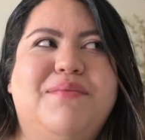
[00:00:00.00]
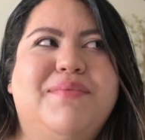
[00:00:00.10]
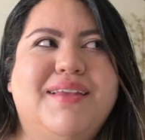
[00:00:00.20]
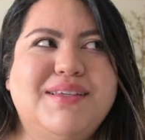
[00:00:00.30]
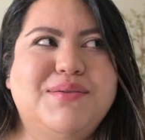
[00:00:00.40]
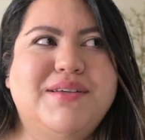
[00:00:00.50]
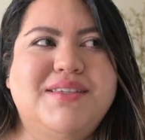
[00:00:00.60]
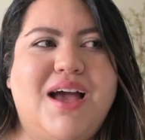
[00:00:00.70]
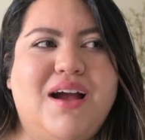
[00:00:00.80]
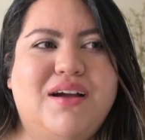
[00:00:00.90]
This was
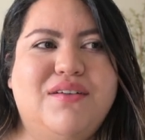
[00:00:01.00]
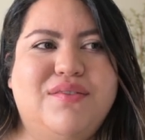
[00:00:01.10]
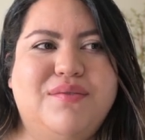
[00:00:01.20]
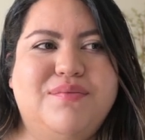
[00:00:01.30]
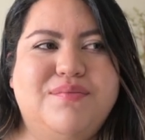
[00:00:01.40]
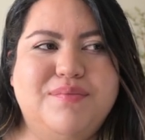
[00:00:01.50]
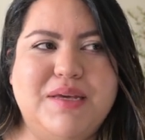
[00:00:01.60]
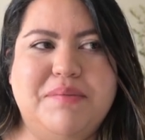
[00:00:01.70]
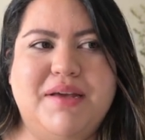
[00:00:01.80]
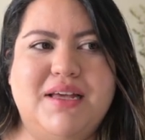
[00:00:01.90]
me
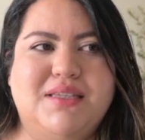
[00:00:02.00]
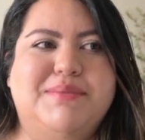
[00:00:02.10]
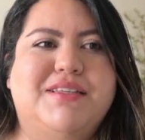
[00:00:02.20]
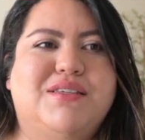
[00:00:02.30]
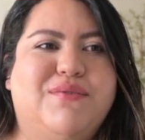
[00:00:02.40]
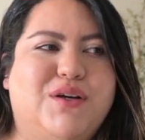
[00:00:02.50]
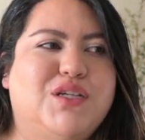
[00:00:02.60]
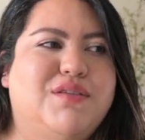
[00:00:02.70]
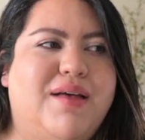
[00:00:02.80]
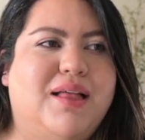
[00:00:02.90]
and my husband's
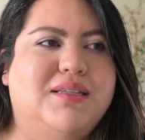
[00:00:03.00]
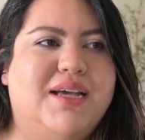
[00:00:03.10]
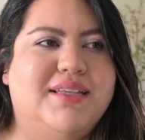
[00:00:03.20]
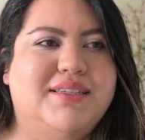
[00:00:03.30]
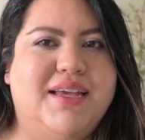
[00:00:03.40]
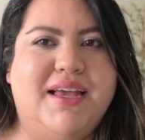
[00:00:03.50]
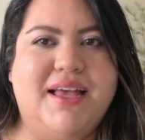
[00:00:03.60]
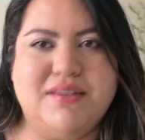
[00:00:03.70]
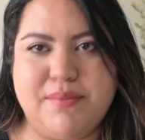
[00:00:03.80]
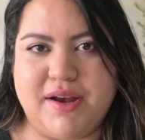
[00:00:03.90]
first Valentine's Day
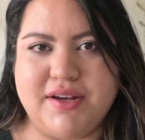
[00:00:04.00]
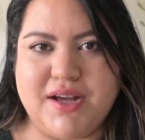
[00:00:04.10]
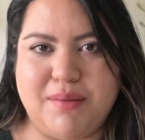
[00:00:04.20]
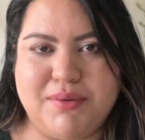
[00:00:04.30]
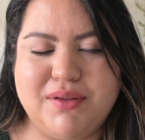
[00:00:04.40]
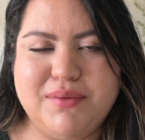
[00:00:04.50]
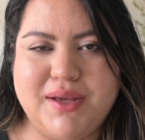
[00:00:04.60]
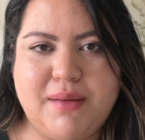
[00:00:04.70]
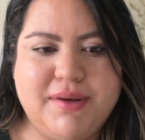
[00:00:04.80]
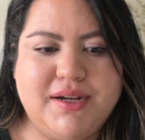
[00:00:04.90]
as a married couple. We
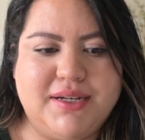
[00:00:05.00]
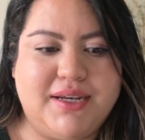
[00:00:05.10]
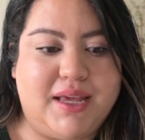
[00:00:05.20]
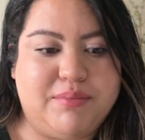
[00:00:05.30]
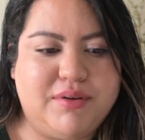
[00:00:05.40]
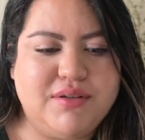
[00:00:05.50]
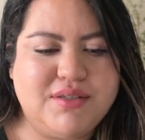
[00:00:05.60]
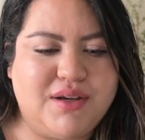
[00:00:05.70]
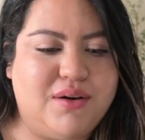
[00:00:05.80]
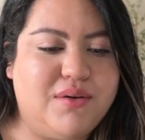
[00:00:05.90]
got married in April,
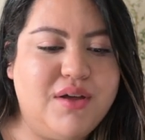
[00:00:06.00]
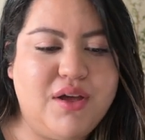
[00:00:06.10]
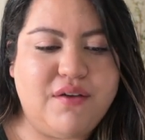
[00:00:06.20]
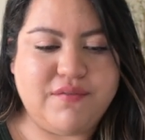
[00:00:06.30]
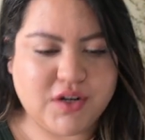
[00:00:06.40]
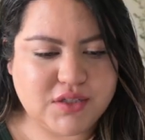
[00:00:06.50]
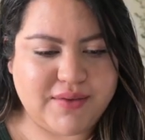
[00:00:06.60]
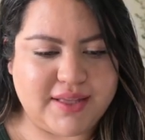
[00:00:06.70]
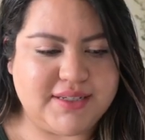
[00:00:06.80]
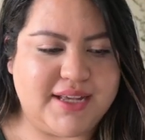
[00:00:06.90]
so first
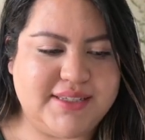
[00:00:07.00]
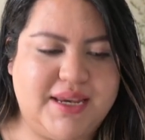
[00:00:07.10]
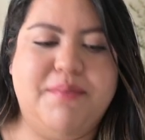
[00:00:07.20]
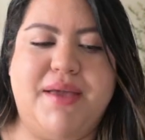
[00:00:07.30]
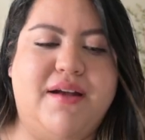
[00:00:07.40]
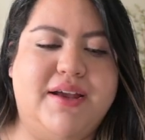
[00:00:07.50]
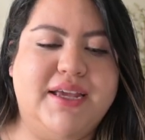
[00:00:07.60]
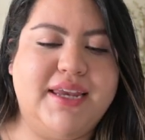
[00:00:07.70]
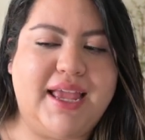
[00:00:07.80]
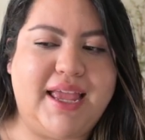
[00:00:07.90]
Valentine's Day
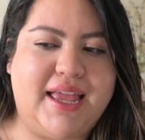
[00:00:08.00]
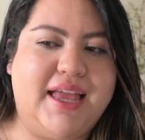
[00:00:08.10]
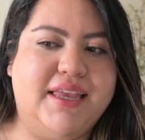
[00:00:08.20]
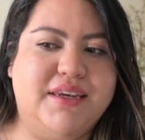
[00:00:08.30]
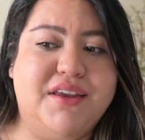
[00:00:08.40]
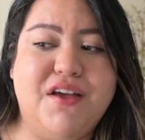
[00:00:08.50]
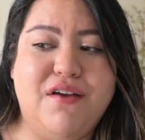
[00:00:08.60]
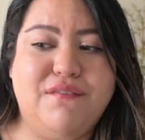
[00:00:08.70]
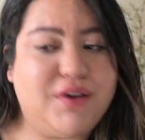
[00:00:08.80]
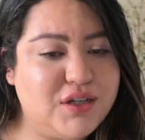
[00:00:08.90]
married and
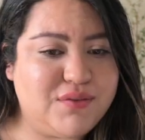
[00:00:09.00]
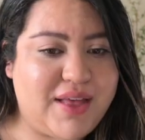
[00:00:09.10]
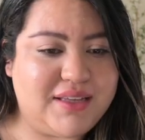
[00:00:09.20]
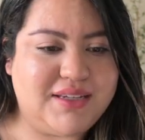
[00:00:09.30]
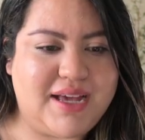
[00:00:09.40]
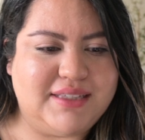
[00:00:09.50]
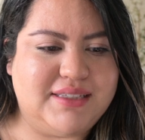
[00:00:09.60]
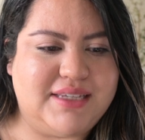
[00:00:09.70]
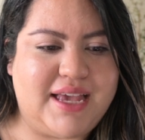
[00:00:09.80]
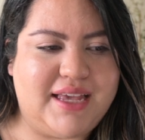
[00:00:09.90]
first
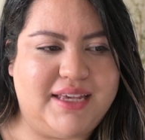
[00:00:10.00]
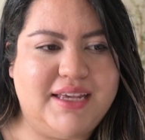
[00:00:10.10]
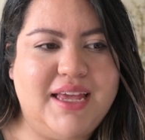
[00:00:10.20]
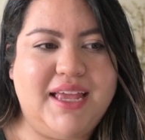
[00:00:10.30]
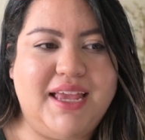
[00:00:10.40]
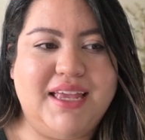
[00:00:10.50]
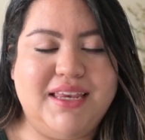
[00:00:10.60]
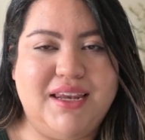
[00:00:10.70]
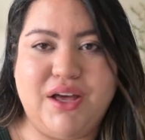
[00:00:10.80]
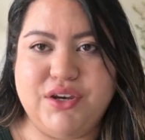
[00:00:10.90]
Valentine's Day
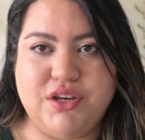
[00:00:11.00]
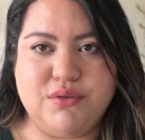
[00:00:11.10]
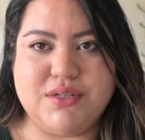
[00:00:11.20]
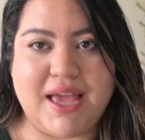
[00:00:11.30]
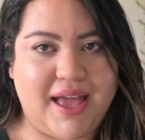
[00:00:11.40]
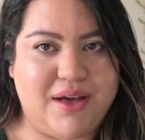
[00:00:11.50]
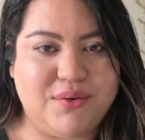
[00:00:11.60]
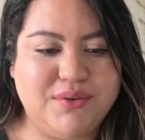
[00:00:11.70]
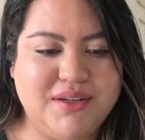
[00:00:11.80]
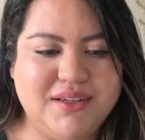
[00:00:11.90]
in a new
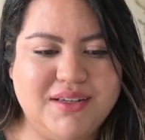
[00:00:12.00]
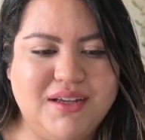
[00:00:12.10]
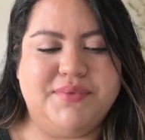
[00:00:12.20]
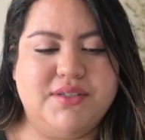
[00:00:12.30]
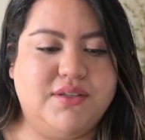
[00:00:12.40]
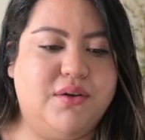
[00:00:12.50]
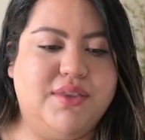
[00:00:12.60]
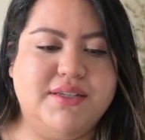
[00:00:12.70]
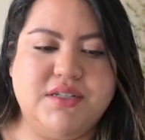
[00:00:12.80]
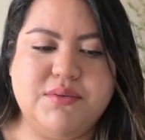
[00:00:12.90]
town. So
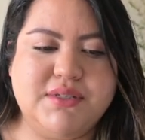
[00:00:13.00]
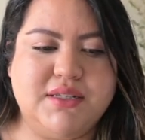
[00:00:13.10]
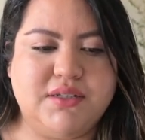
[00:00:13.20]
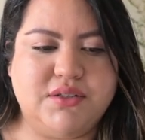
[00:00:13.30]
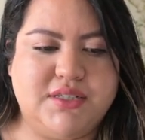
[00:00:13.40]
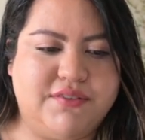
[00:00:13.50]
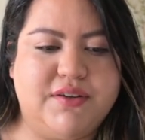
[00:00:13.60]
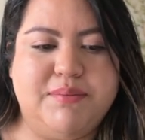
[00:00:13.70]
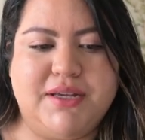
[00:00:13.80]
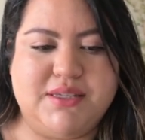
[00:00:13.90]
this year was a little
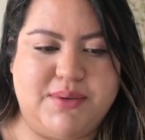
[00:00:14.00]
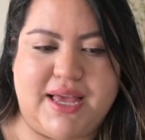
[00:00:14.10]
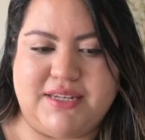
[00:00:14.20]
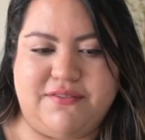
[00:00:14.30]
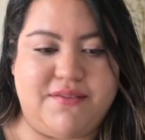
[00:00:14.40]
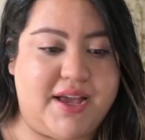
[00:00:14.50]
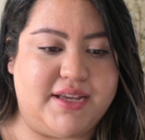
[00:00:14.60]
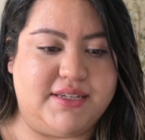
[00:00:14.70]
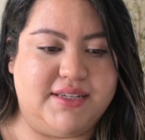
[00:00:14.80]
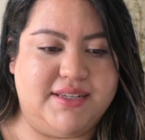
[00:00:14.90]
different because we had to
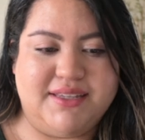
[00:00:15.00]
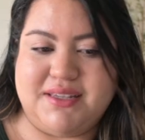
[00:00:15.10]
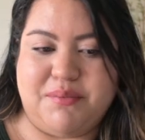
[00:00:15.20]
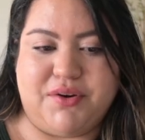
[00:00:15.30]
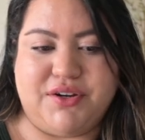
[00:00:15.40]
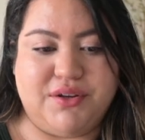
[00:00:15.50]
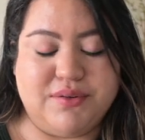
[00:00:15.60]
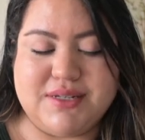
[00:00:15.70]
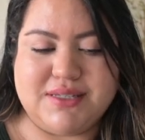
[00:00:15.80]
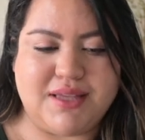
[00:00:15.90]
find somewhere new
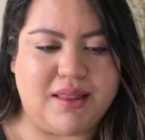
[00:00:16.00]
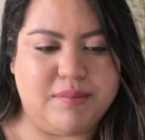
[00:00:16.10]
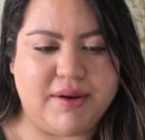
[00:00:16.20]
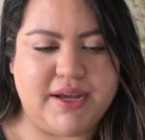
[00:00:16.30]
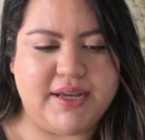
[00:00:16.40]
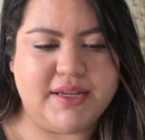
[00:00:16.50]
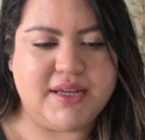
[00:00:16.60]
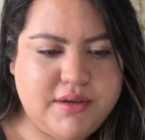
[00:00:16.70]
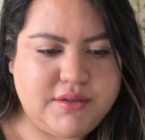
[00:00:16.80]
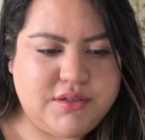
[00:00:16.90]
to celebrate.
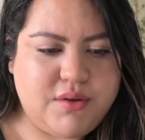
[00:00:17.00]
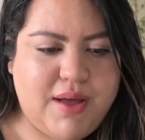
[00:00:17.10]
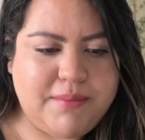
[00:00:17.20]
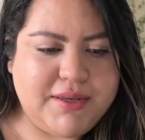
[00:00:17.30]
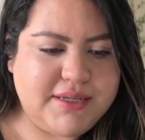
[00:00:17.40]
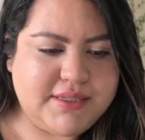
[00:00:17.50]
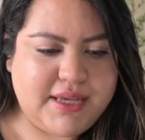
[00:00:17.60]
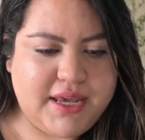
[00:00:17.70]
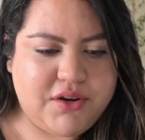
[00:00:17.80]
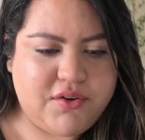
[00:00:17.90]
So I'm gonna
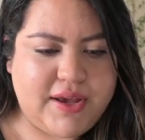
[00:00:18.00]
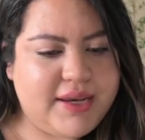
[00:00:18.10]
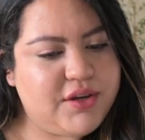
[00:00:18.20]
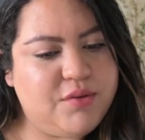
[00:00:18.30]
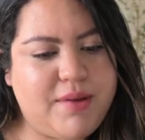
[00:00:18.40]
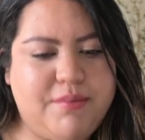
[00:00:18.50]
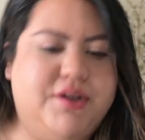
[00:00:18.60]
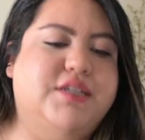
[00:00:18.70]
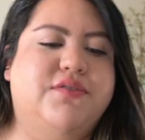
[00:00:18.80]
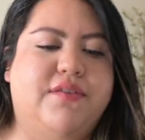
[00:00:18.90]
say creating new
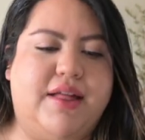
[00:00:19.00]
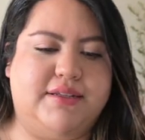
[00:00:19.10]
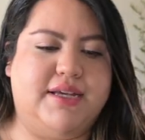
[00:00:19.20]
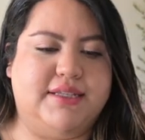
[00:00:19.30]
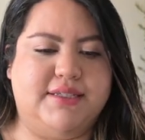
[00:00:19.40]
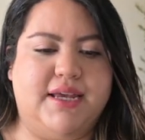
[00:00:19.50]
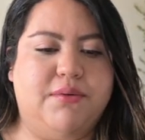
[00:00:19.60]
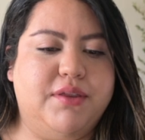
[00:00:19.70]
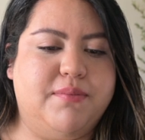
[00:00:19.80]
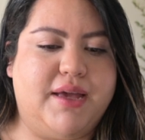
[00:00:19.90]
memories for Valentine's Day
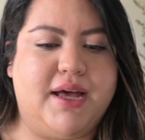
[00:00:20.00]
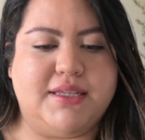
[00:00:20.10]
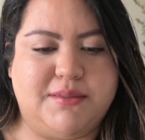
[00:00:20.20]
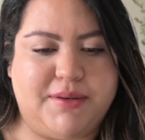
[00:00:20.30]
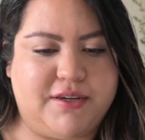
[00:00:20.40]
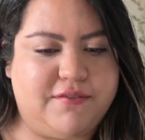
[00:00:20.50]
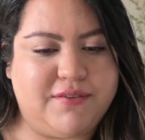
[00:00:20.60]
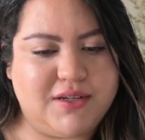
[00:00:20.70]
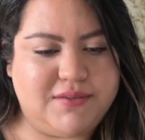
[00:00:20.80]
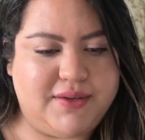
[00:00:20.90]
with my husband,
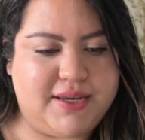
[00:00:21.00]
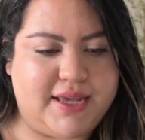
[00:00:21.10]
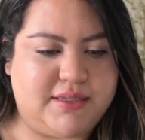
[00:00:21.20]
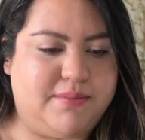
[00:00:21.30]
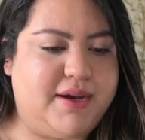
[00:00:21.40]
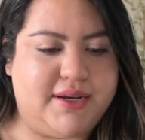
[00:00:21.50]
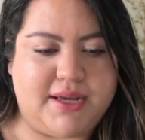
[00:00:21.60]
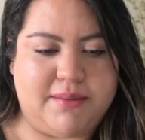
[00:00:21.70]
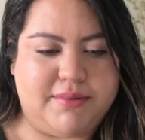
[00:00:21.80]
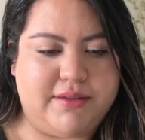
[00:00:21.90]
first V-Day as a married
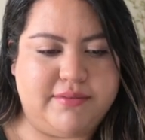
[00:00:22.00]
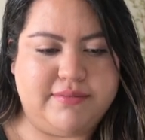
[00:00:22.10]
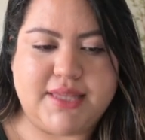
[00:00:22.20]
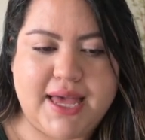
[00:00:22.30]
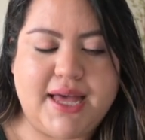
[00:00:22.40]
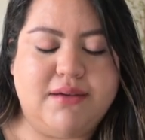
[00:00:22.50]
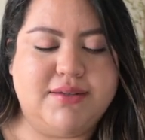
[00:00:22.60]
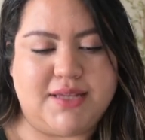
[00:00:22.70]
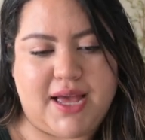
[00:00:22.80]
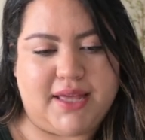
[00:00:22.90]
couple. That
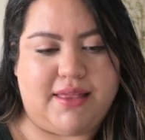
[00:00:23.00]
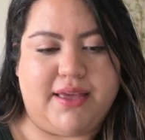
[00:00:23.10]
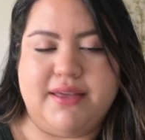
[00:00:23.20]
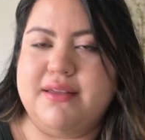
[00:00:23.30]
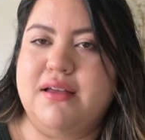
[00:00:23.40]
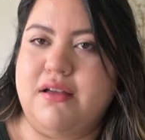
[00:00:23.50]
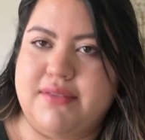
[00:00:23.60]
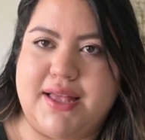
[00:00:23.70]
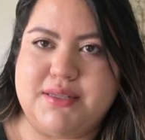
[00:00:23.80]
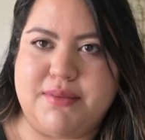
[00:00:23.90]
was a highlight of
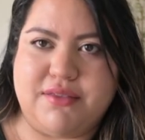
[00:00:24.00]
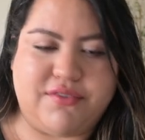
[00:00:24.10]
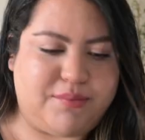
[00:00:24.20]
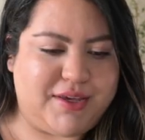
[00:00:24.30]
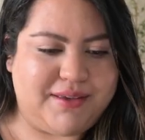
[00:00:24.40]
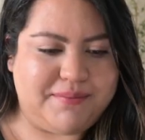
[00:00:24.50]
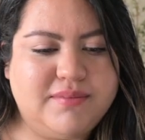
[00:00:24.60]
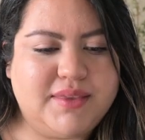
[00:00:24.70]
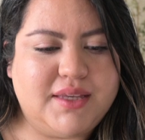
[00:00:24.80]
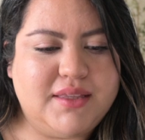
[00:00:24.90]
last month for me.
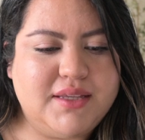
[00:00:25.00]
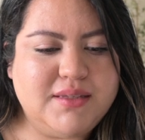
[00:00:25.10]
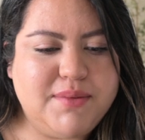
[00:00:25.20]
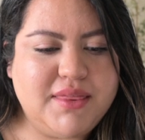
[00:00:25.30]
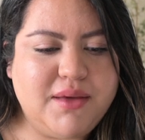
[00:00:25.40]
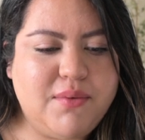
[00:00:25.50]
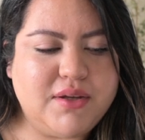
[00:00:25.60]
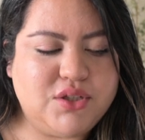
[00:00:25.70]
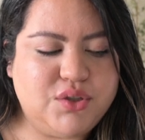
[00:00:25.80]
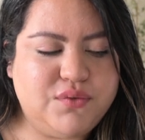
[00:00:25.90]
This month I
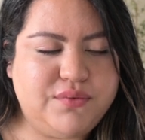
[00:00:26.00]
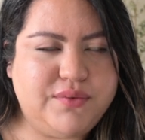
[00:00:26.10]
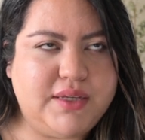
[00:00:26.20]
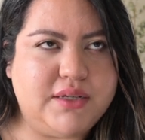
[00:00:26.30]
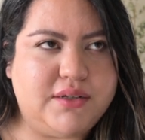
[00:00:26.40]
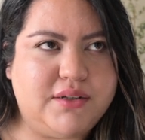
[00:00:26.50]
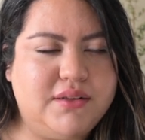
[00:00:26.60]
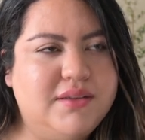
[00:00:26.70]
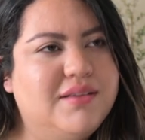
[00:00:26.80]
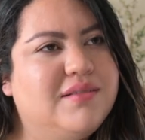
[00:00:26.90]
want to
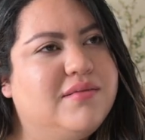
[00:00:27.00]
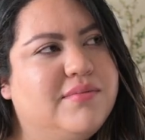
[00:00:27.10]
feel